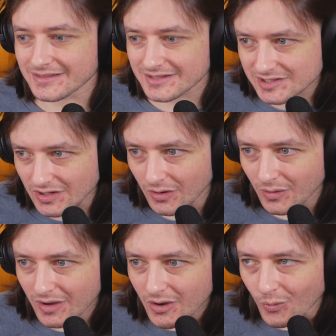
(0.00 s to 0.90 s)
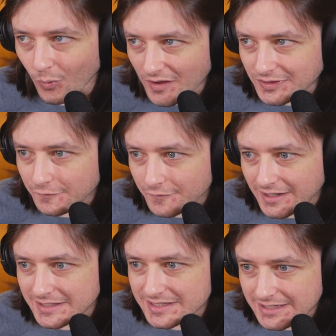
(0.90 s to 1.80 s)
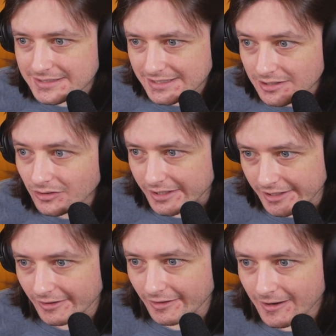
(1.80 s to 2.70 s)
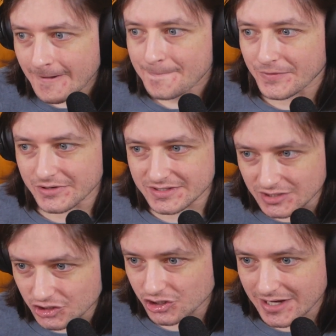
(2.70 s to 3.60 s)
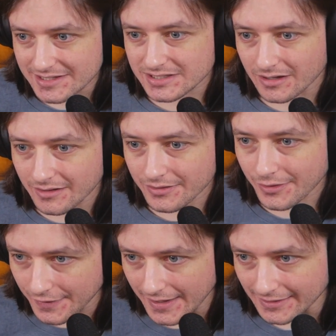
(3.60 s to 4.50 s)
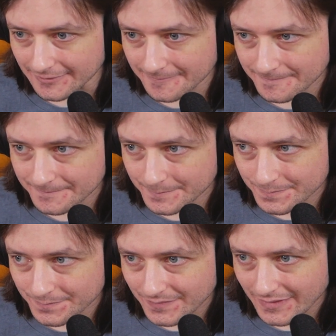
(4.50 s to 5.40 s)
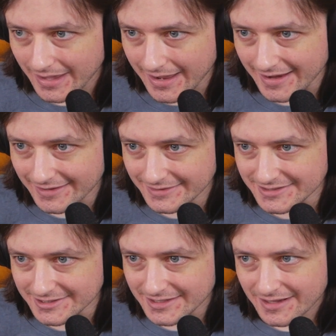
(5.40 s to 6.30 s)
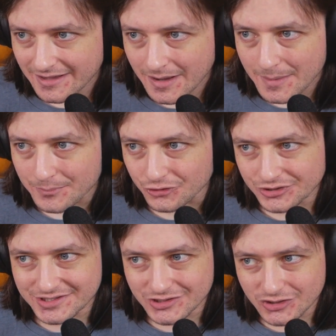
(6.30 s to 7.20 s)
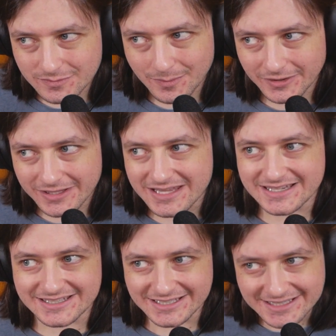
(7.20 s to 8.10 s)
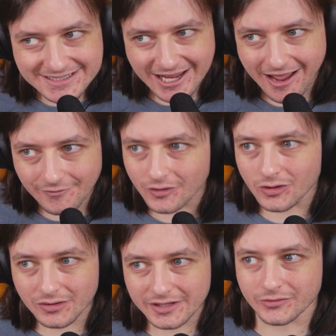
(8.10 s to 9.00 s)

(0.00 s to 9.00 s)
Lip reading: So, what the fuck is the deal here? There's this chest on the thing, and presumably it didn't have a Holy